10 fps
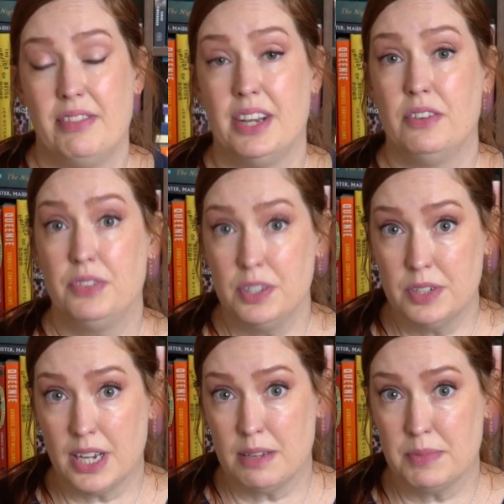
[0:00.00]
Then a few
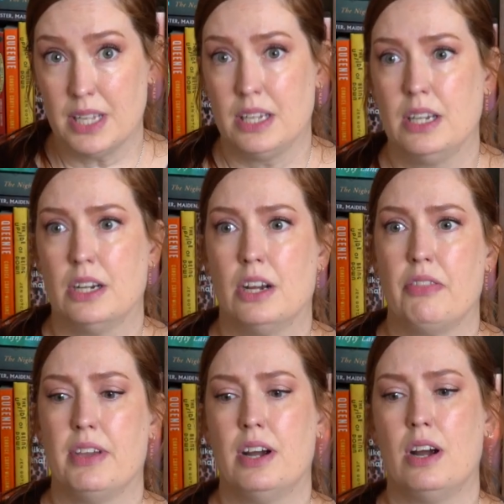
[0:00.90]
times a year,
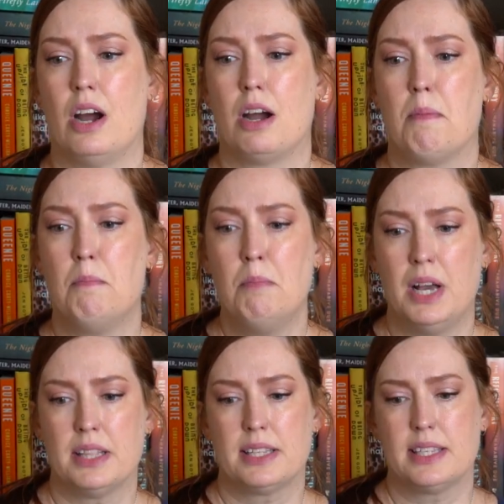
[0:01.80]
there are
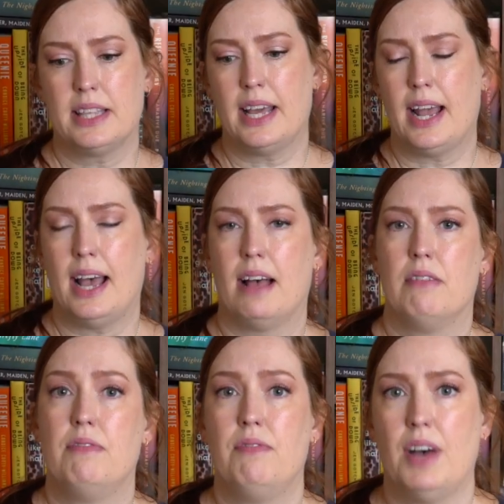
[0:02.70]
months that
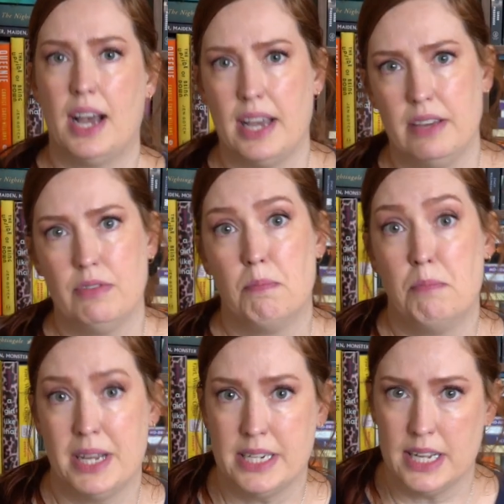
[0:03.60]
have 5
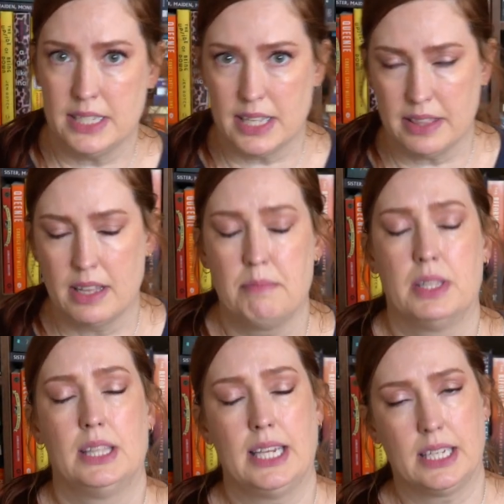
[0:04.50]
Mondays in them,
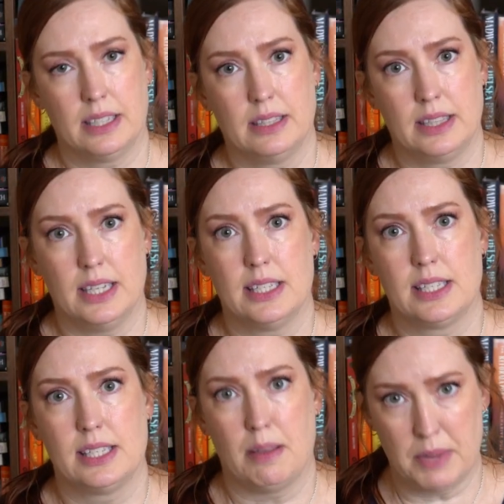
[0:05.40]
like this
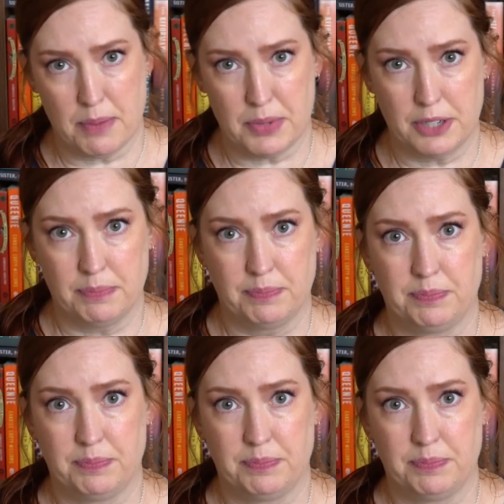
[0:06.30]
September.